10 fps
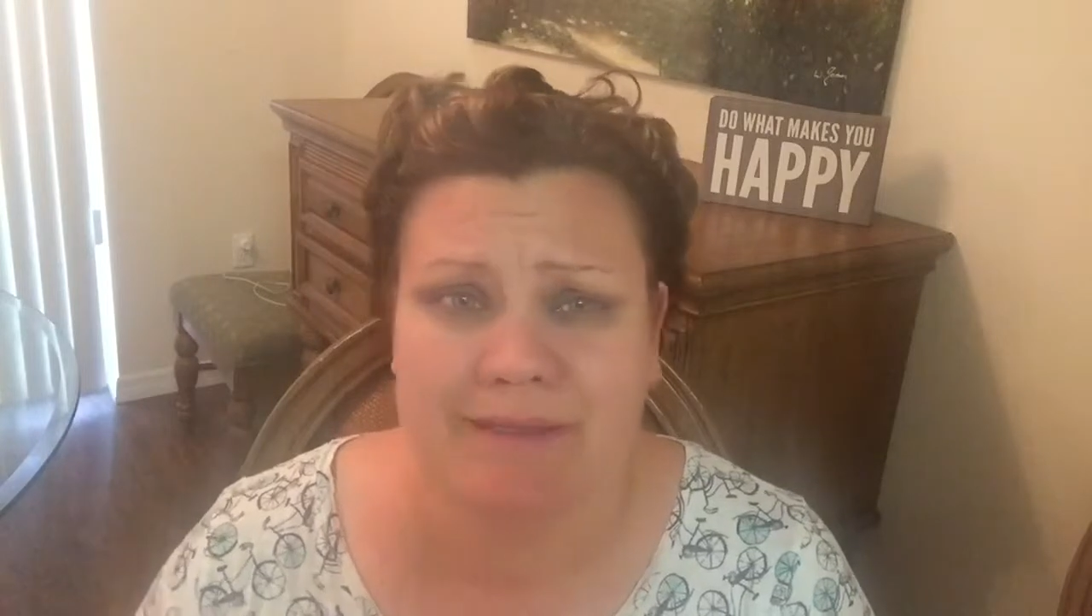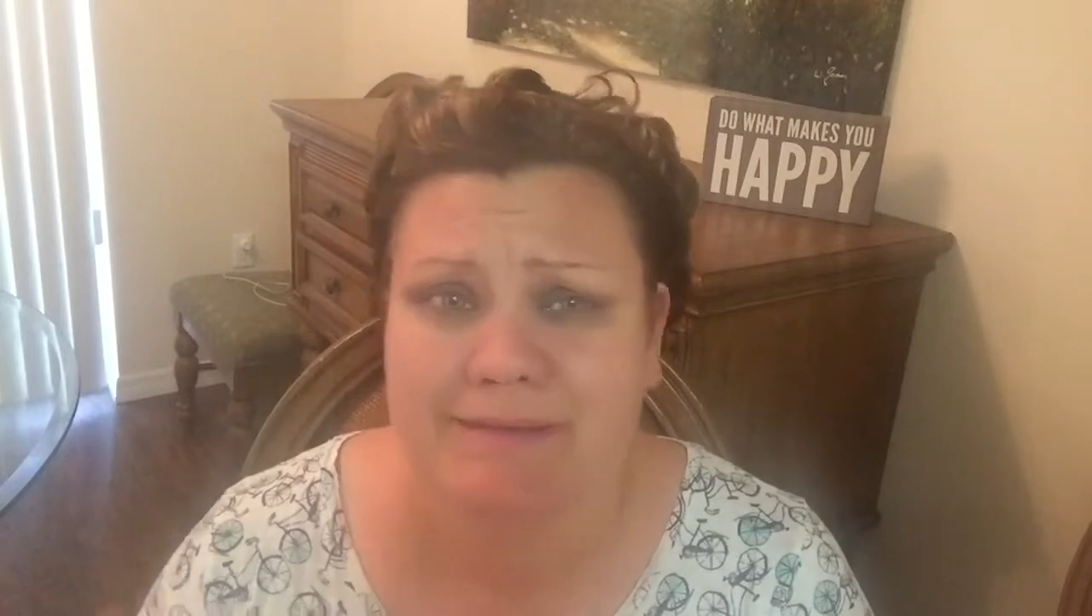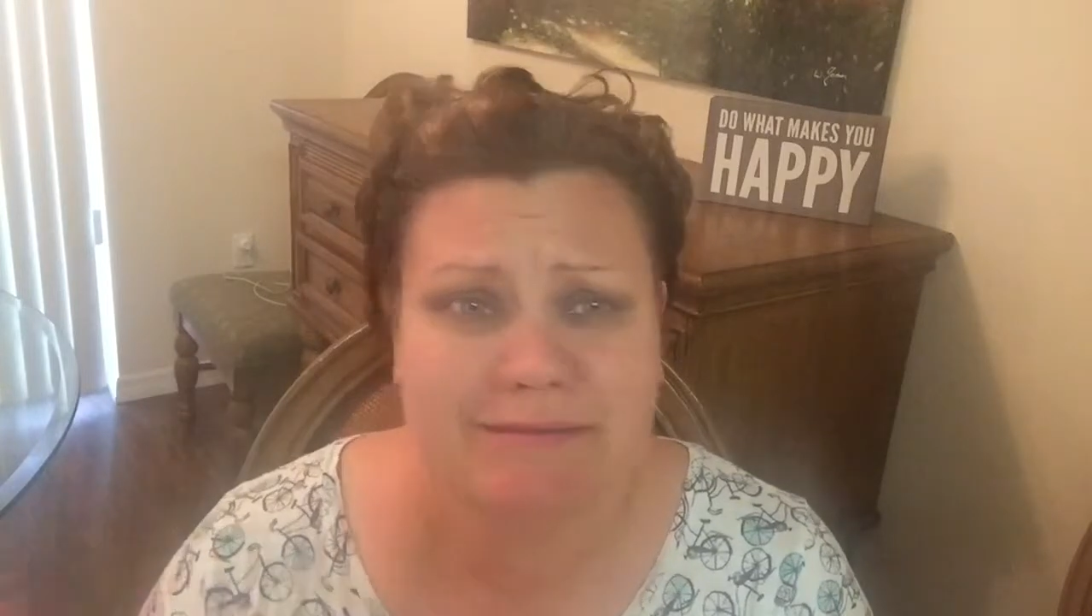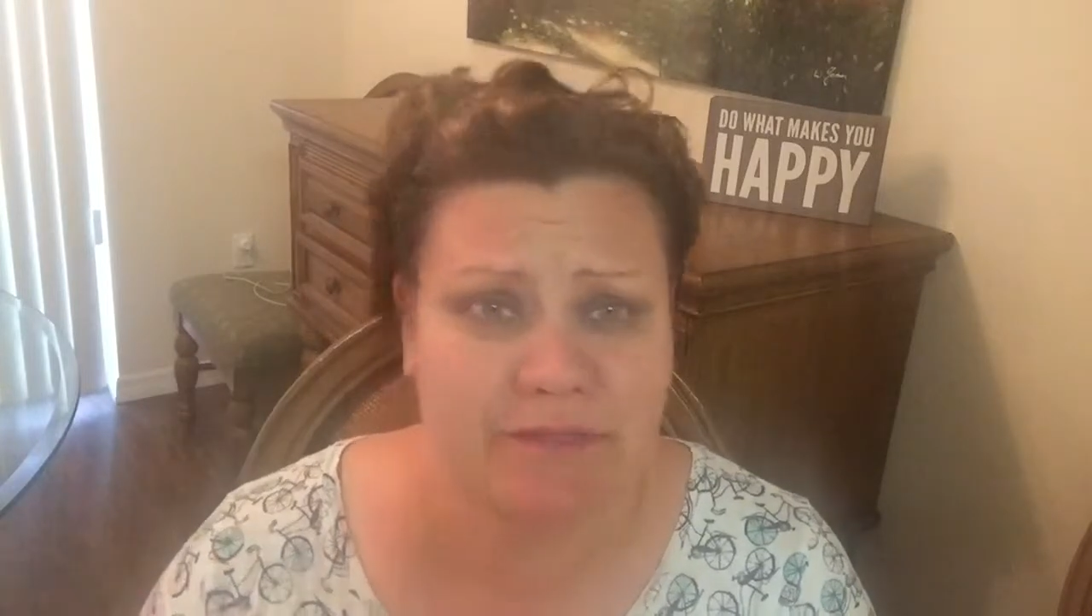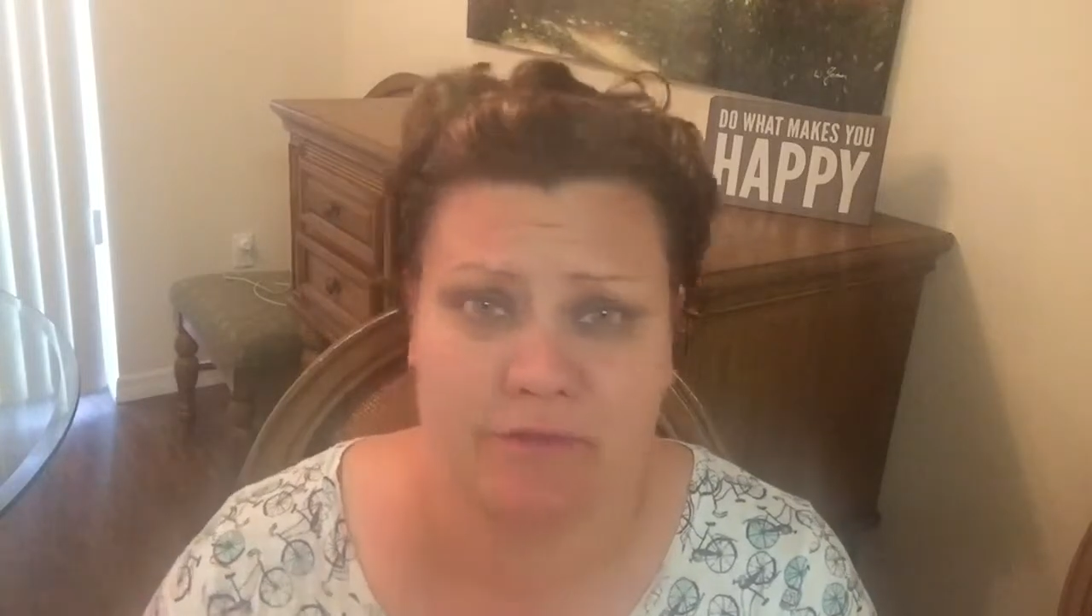
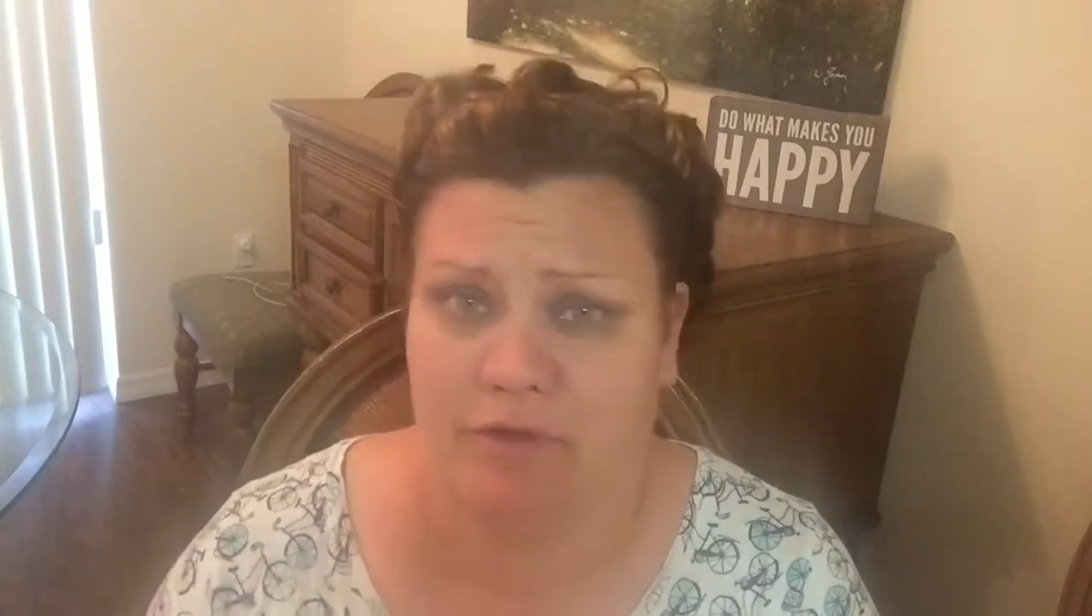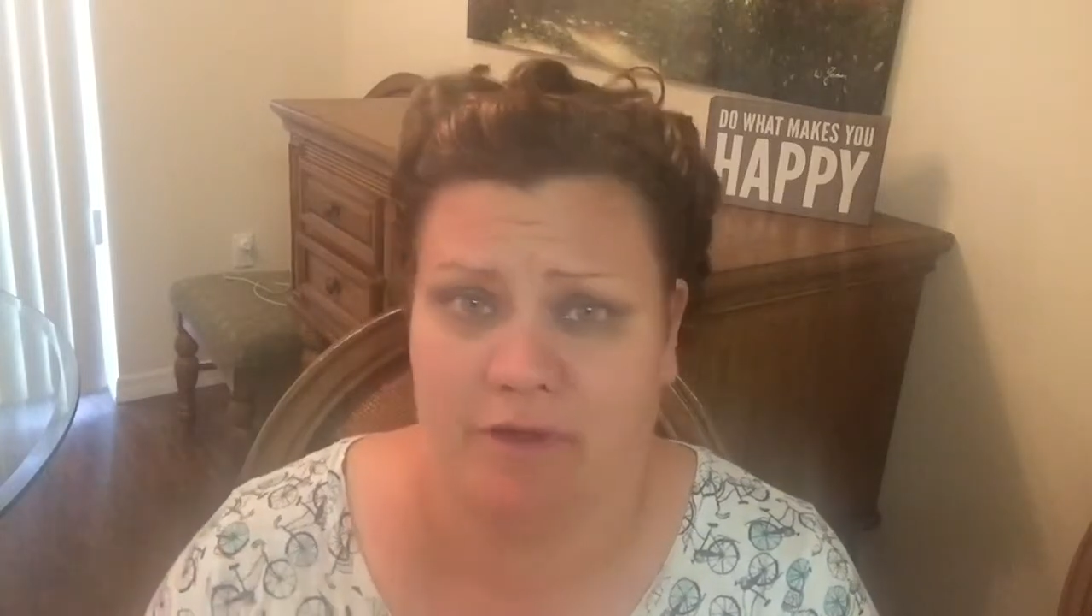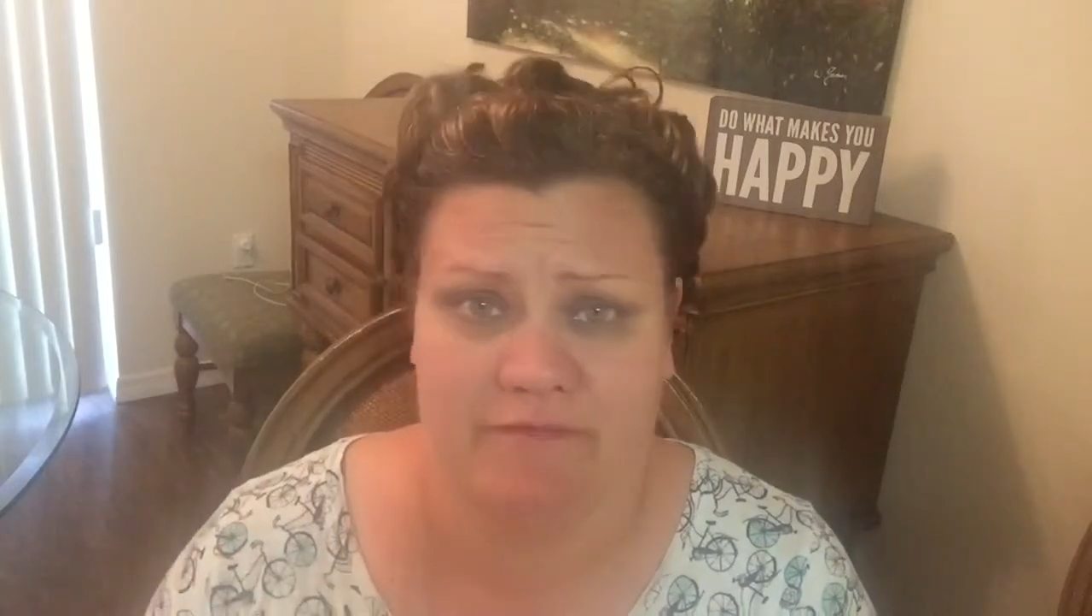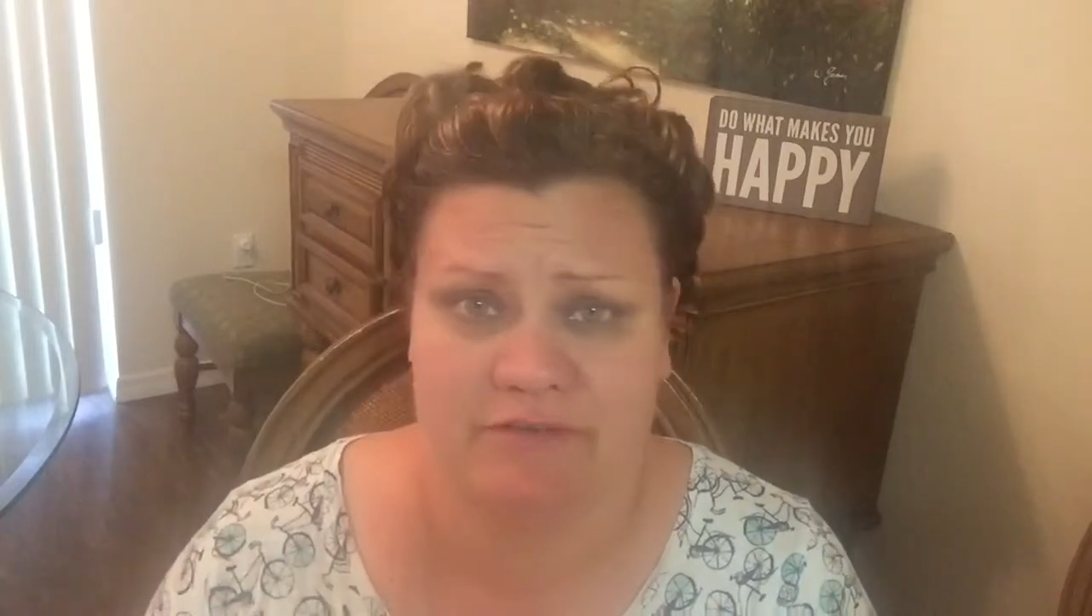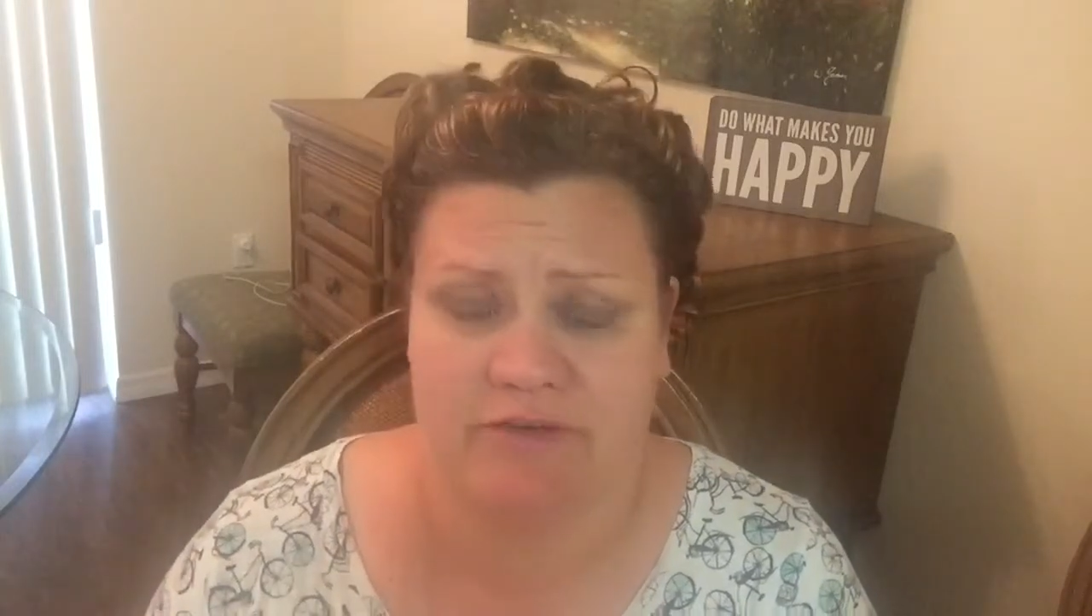is the
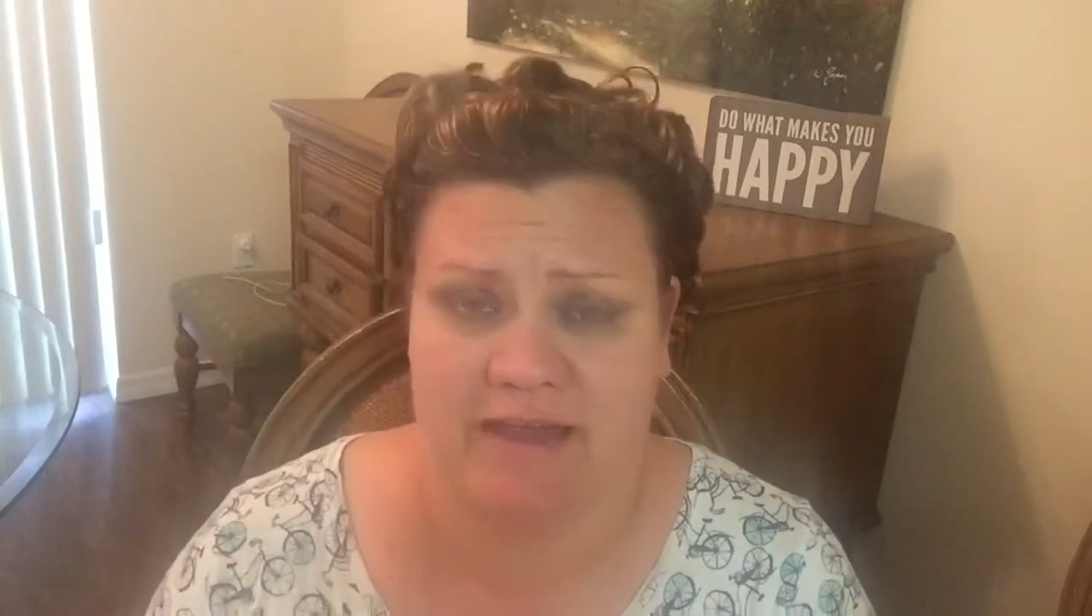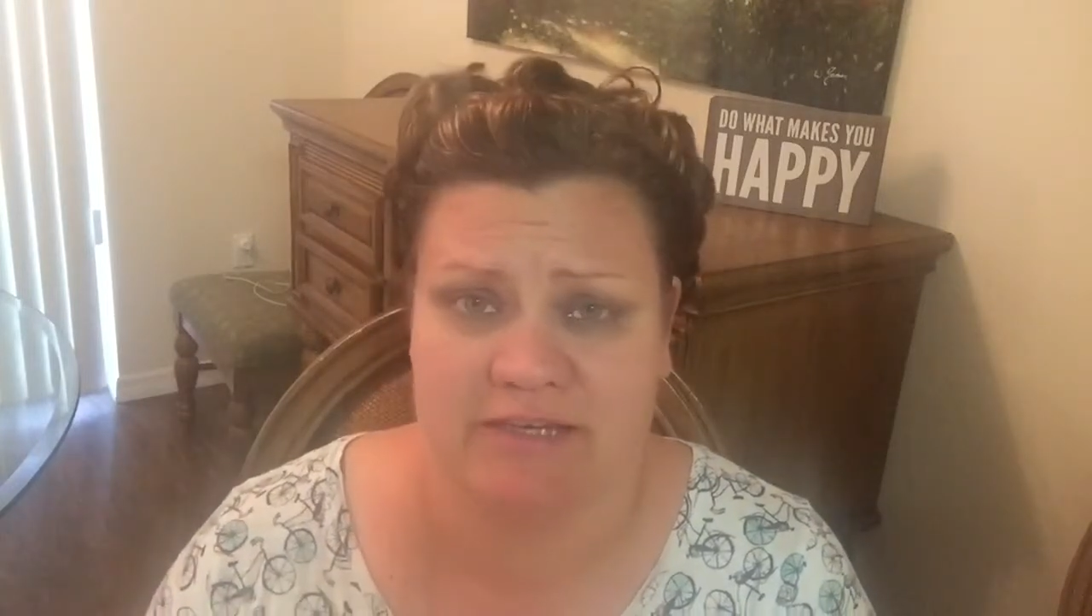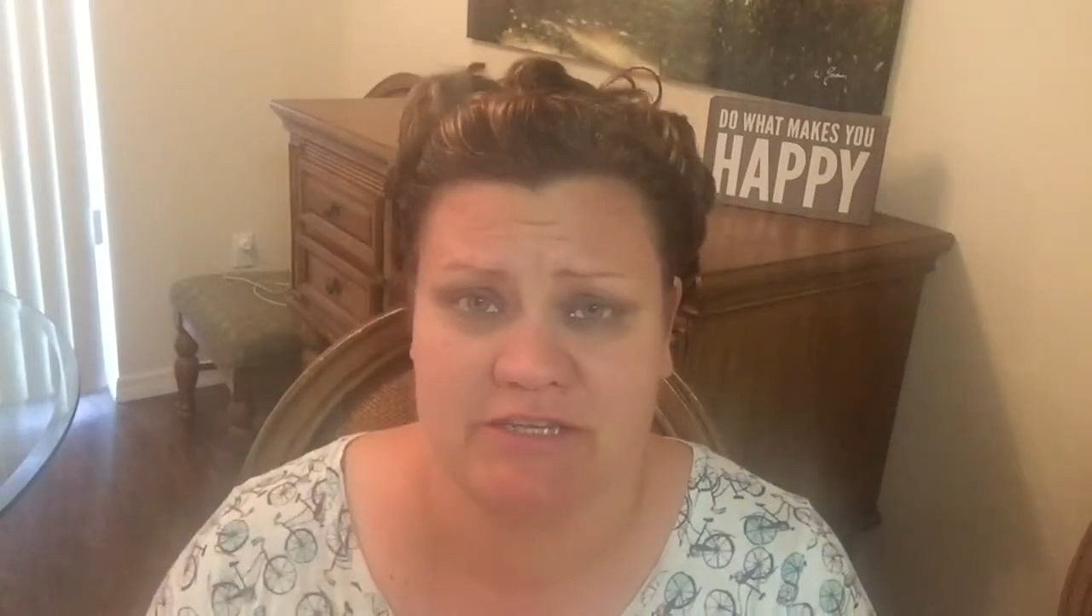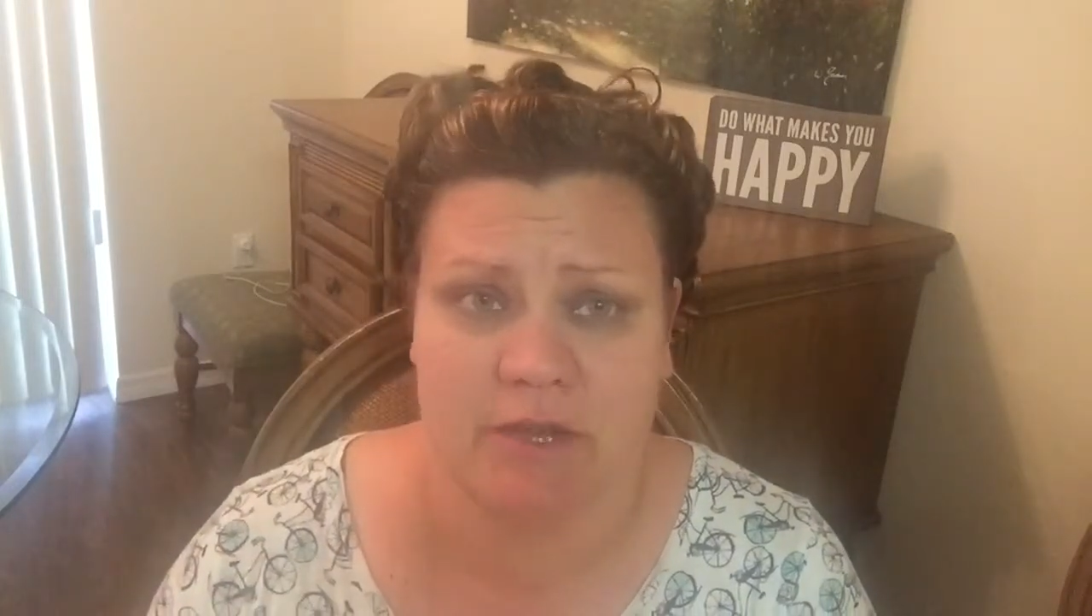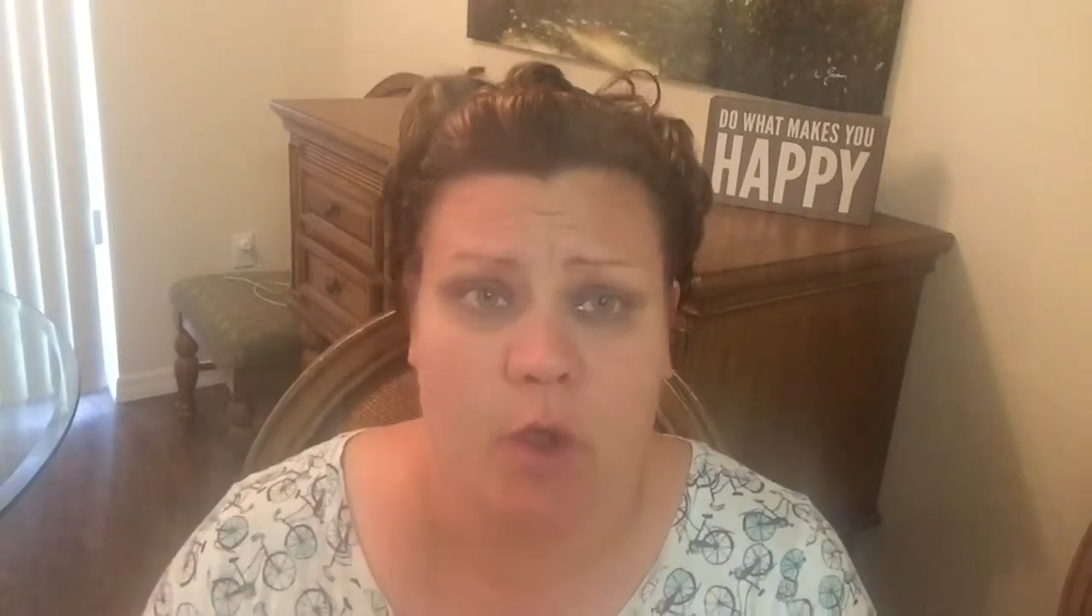law of
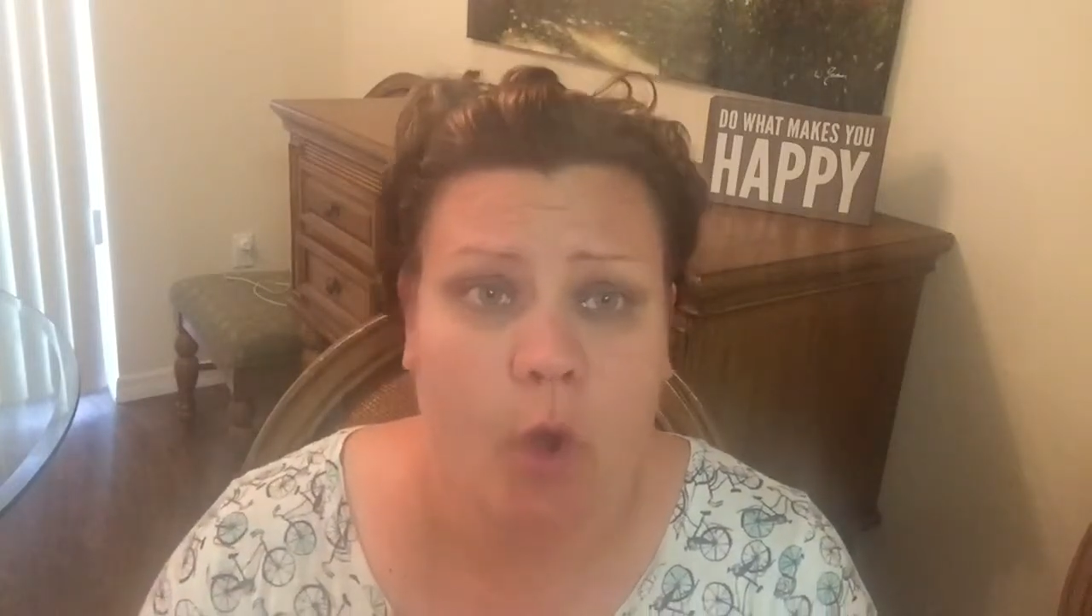attraction,